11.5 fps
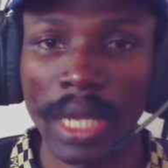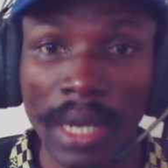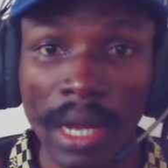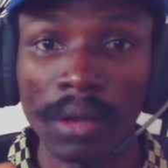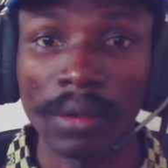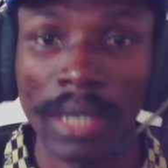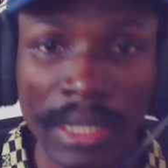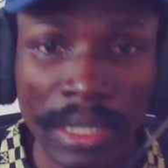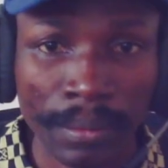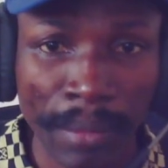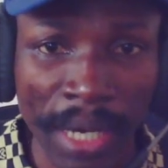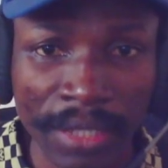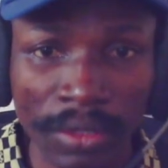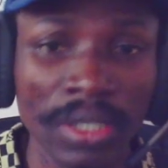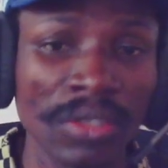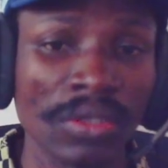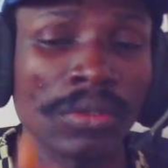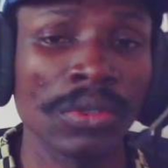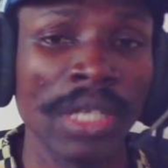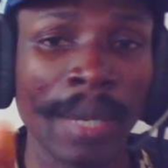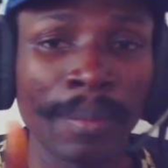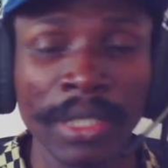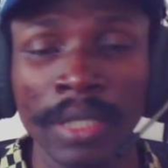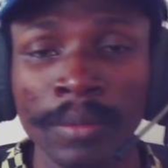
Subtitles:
Now, and mind you, this is not only applicable